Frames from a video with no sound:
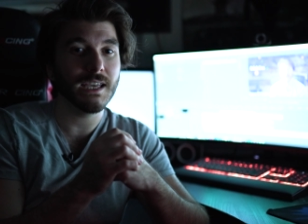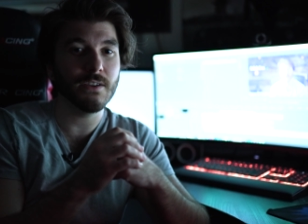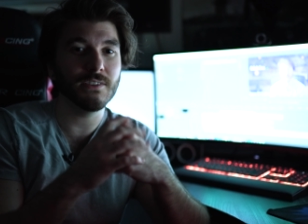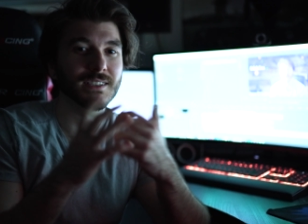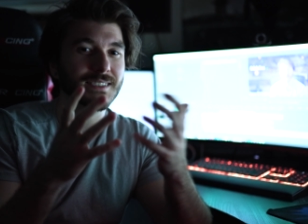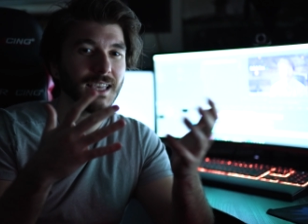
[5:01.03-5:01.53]

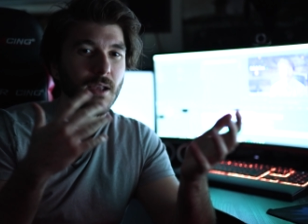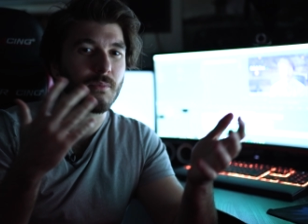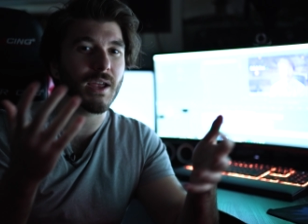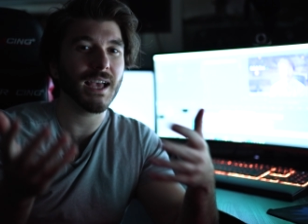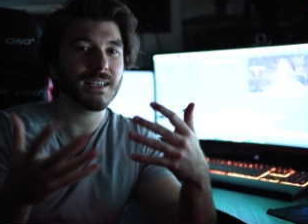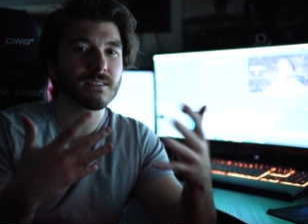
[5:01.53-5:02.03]
Even this
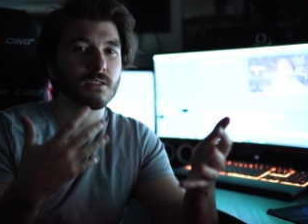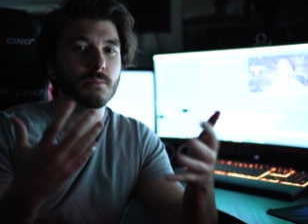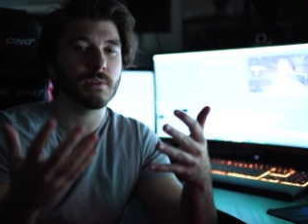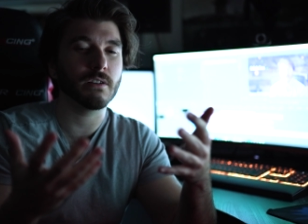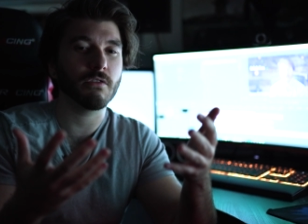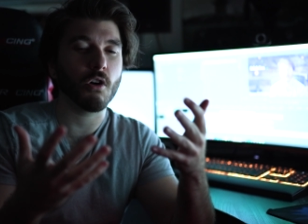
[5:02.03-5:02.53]
camera has a little
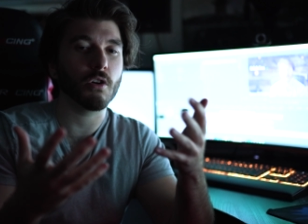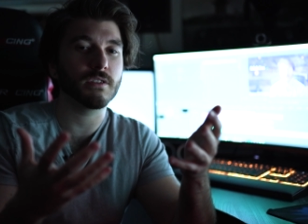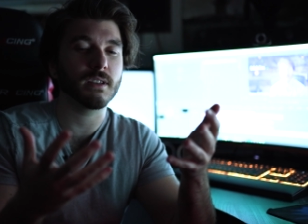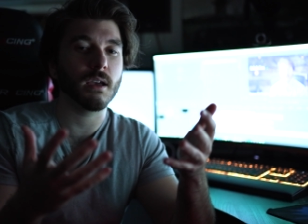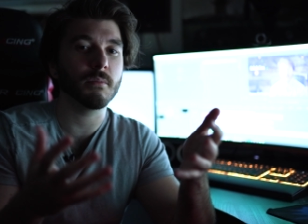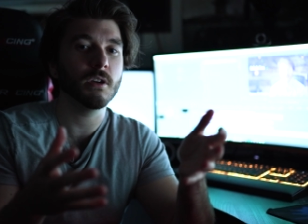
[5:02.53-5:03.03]
bit of hard
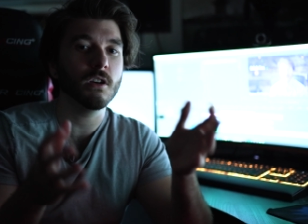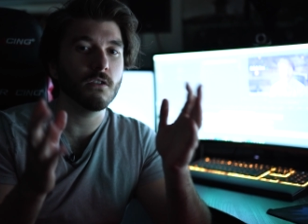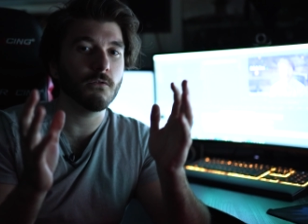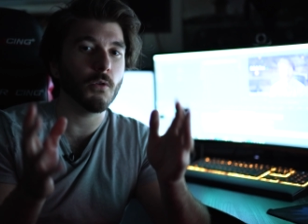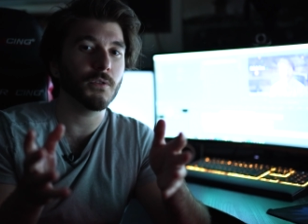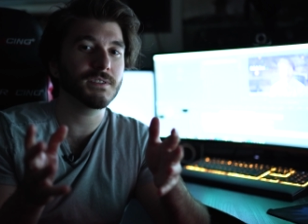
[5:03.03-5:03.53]
time
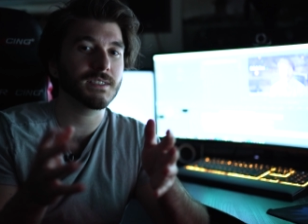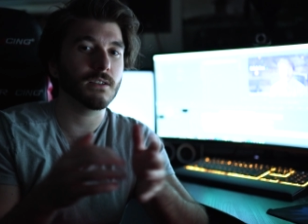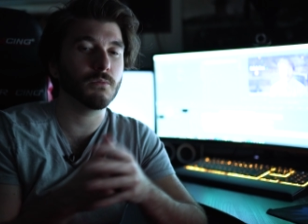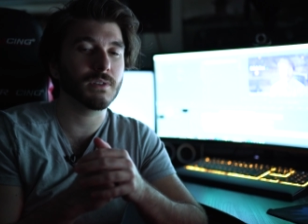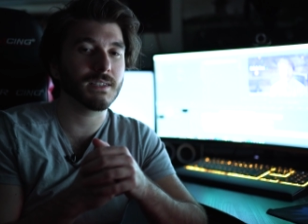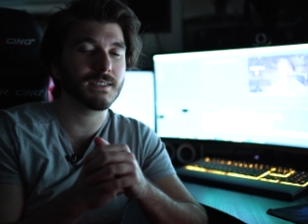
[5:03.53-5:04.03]
focusing with